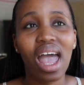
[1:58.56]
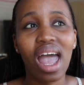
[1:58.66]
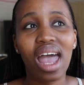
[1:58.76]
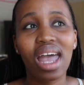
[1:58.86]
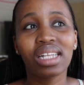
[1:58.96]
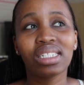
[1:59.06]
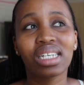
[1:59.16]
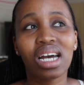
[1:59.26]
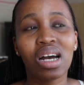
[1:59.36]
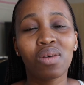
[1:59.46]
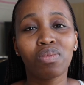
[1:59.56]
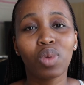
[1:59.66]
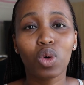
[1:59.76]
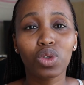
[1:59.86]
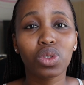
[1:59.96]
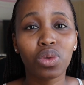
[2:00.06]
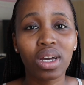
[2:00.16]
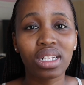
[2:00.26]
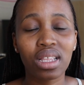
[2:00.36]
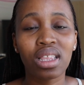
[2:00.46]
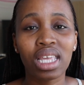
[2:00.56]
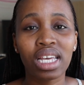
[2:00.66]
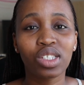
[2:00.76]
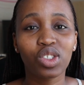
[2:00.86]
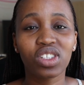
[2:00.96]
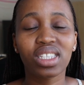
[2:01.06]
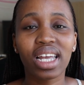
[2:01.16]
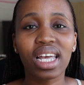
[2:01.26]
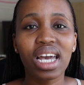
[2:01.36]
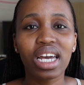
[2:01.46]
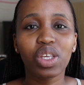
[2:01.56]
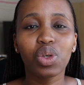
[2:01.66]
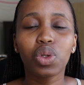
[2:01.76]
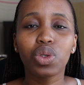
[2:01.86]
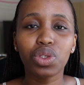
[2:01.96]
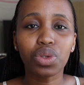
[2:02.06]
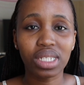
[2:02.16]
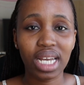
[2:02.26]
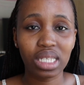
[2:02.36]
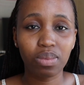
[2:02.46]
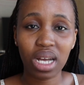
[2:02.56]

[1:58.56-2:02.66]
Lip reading: And also another thing is just like you lose your taste